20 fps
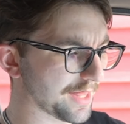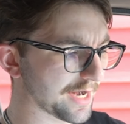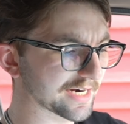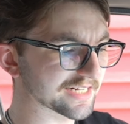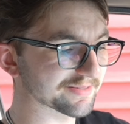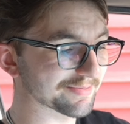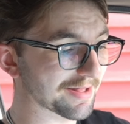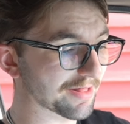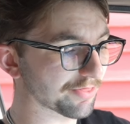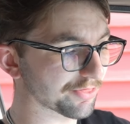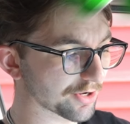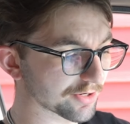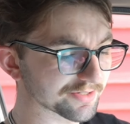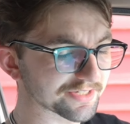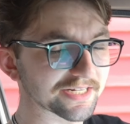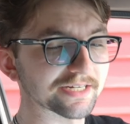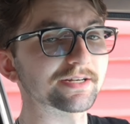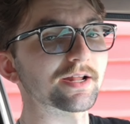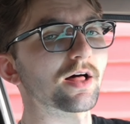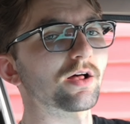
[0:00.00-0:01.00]
Then I spent
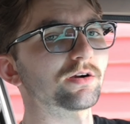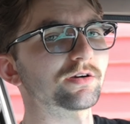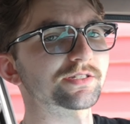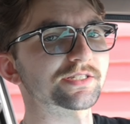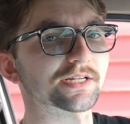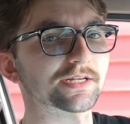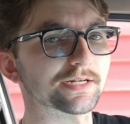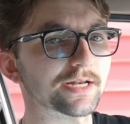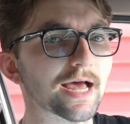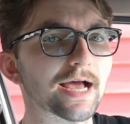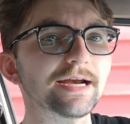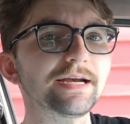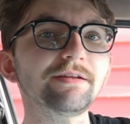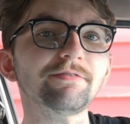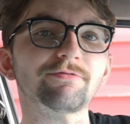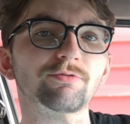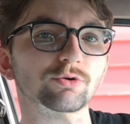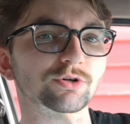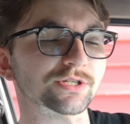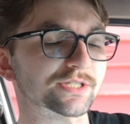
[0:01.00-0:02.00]

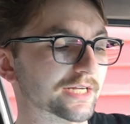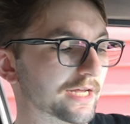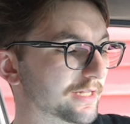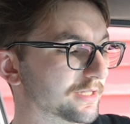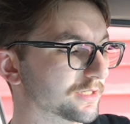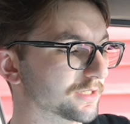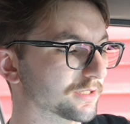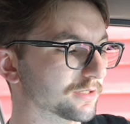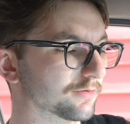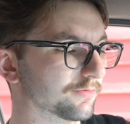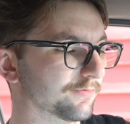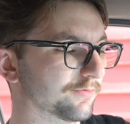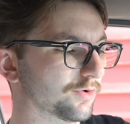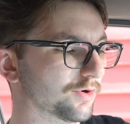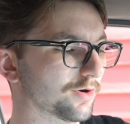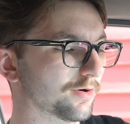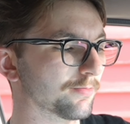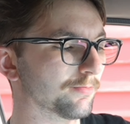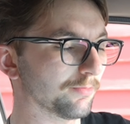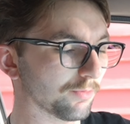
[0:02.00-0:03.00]
$13.94
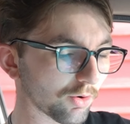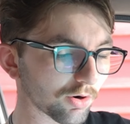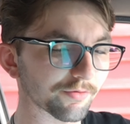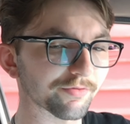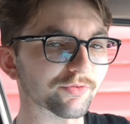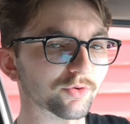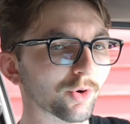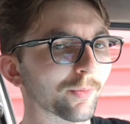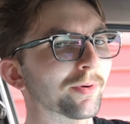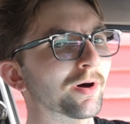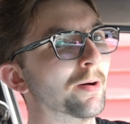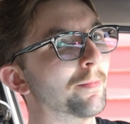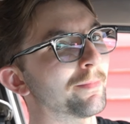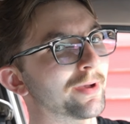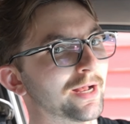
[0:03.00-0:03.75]
for more fuel pump